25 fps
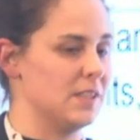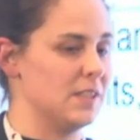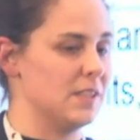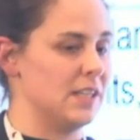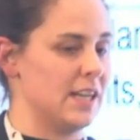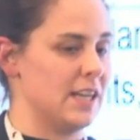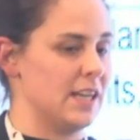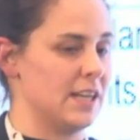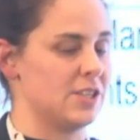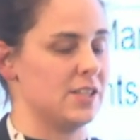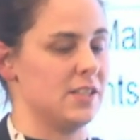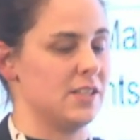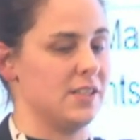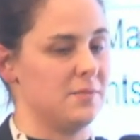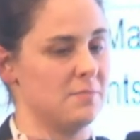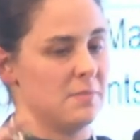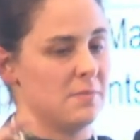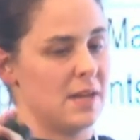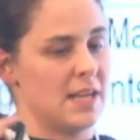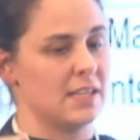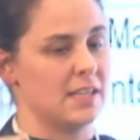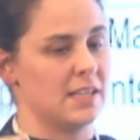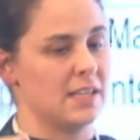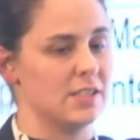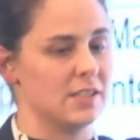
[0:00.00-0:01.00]
actually
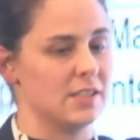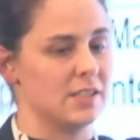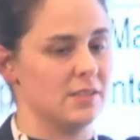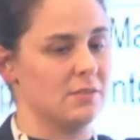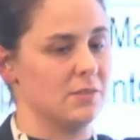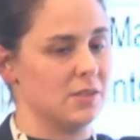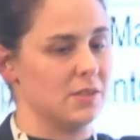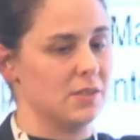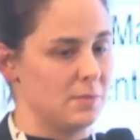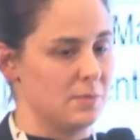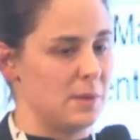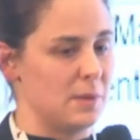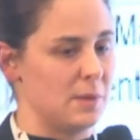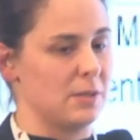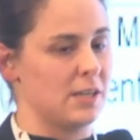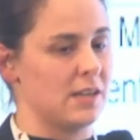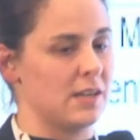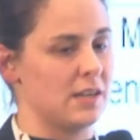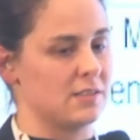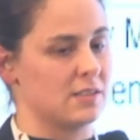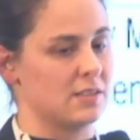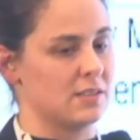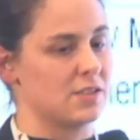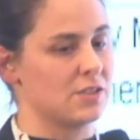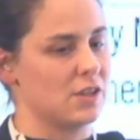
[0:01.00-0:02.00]
managing the public
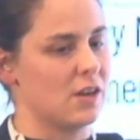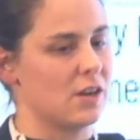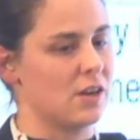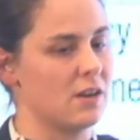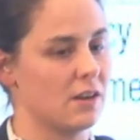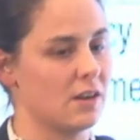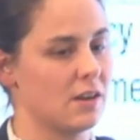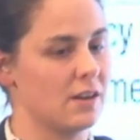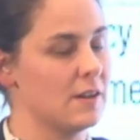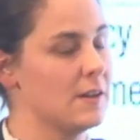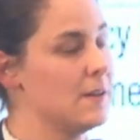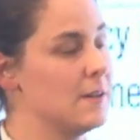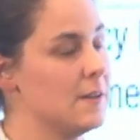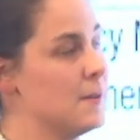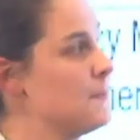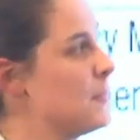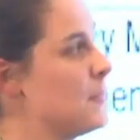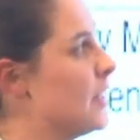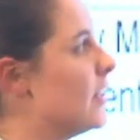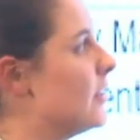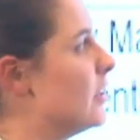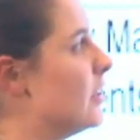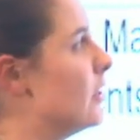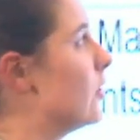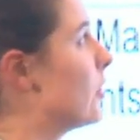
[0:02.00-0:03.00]
housing stock,
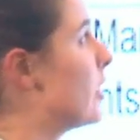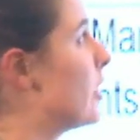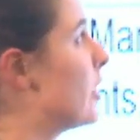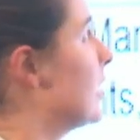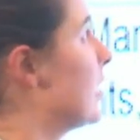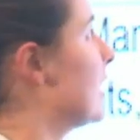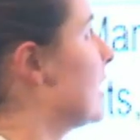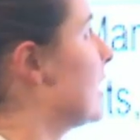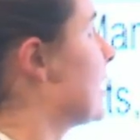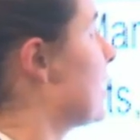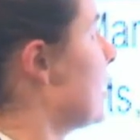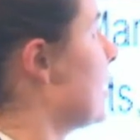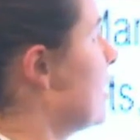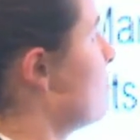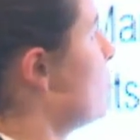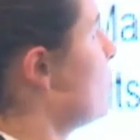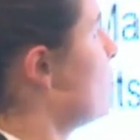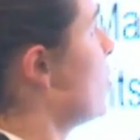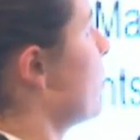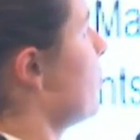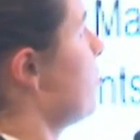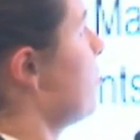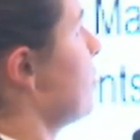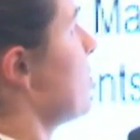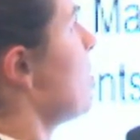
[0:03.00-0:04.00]
and then looking at kind of
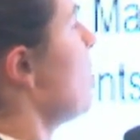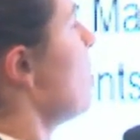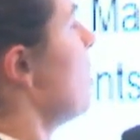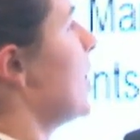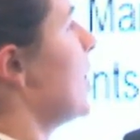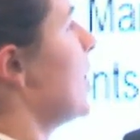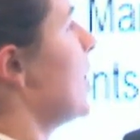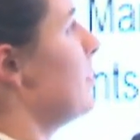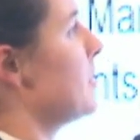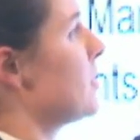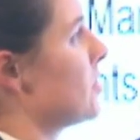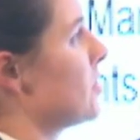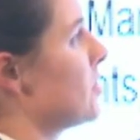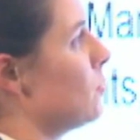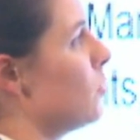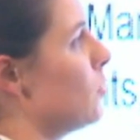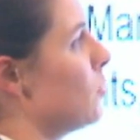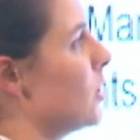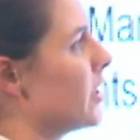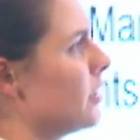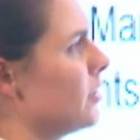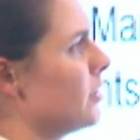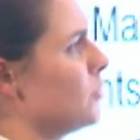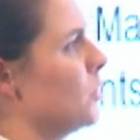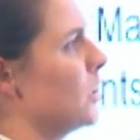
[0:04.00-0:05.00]
what are the requirements, so
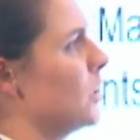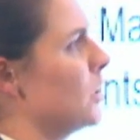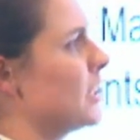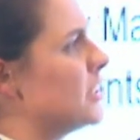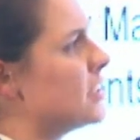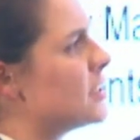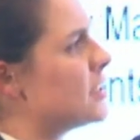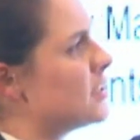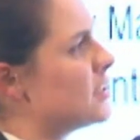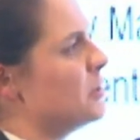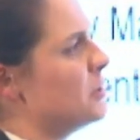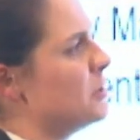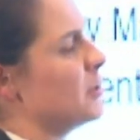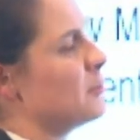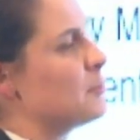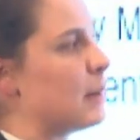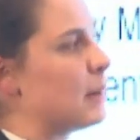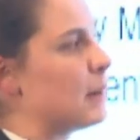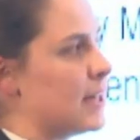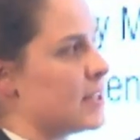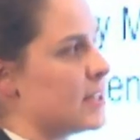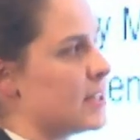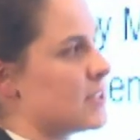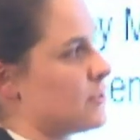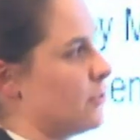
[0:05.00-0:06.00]
what needs to be in
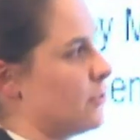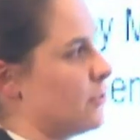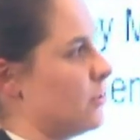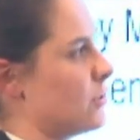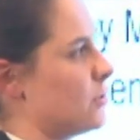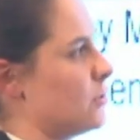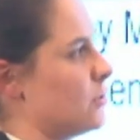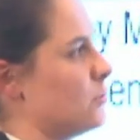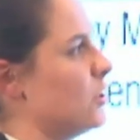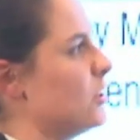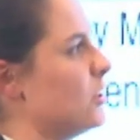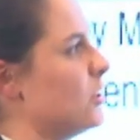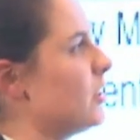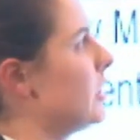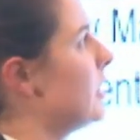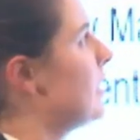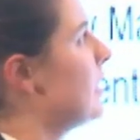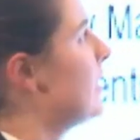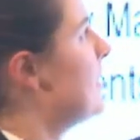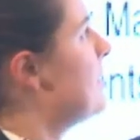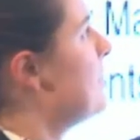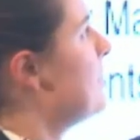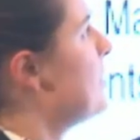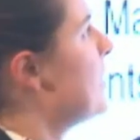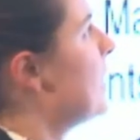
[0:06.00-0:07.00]
place for this to work,
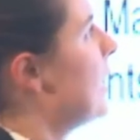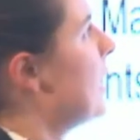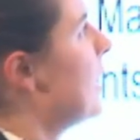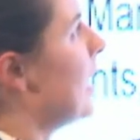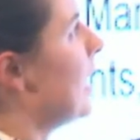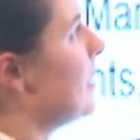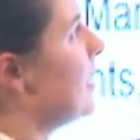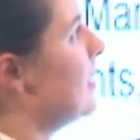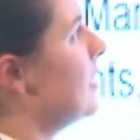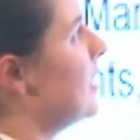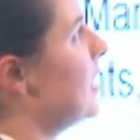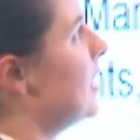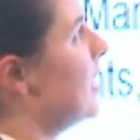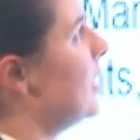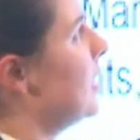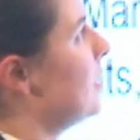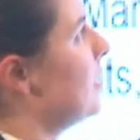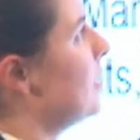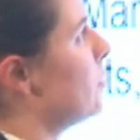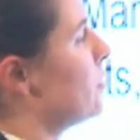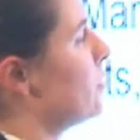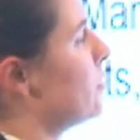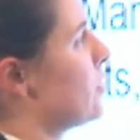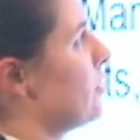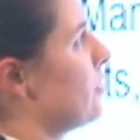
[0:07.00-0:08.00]
and then
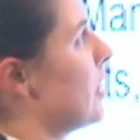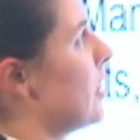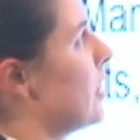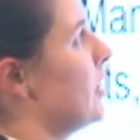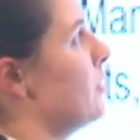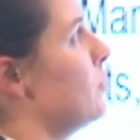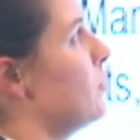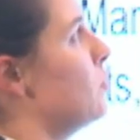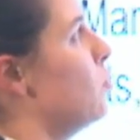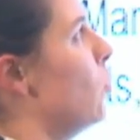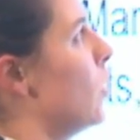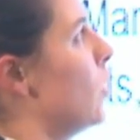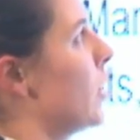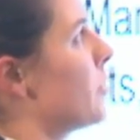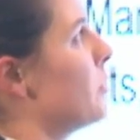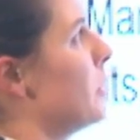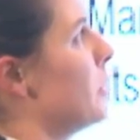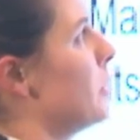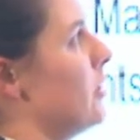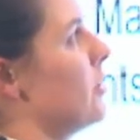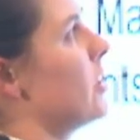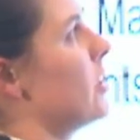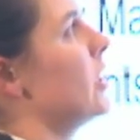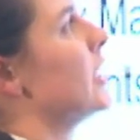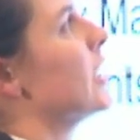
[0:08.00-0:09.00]
also kind of what are we
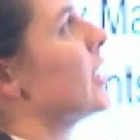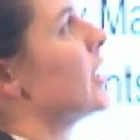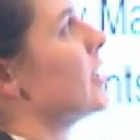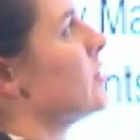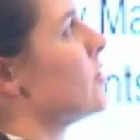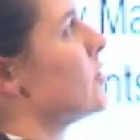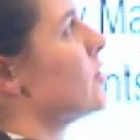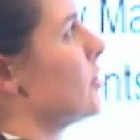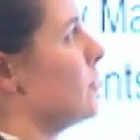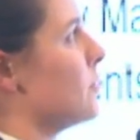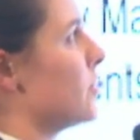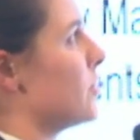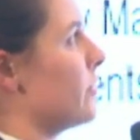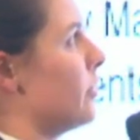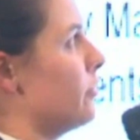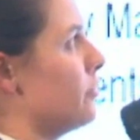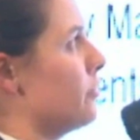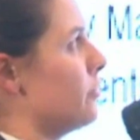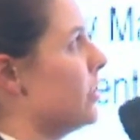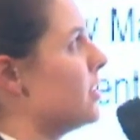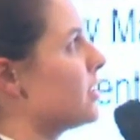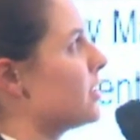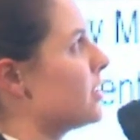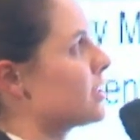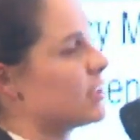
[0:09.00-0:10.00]
looking at
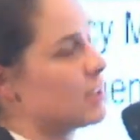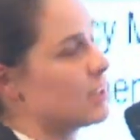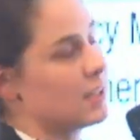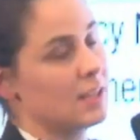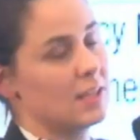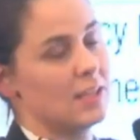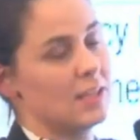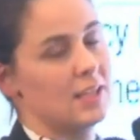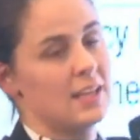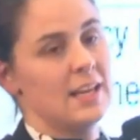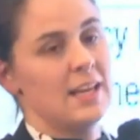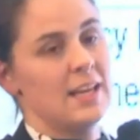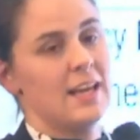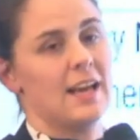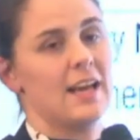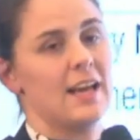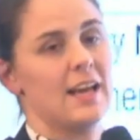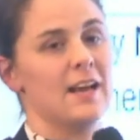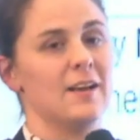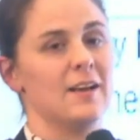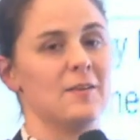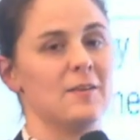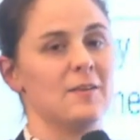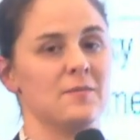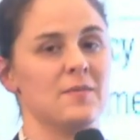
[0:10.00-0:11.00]
risk,
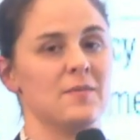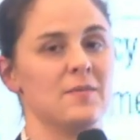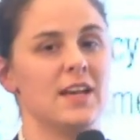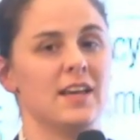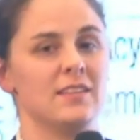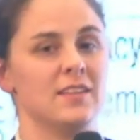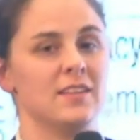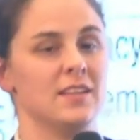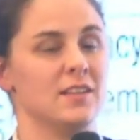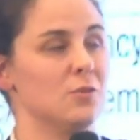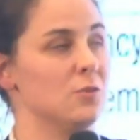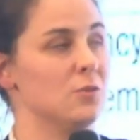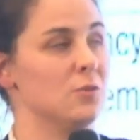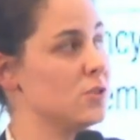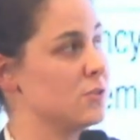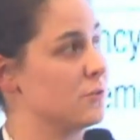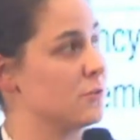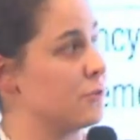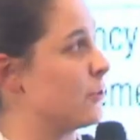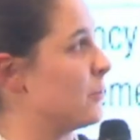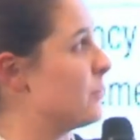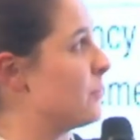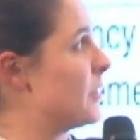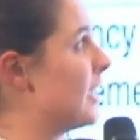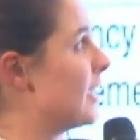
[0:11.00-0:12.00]
and then also
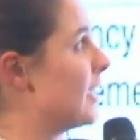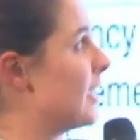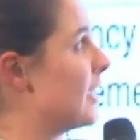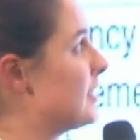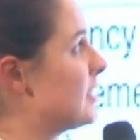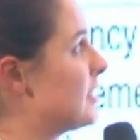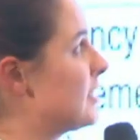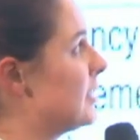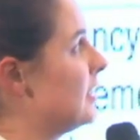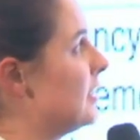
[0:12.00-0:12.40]
from that,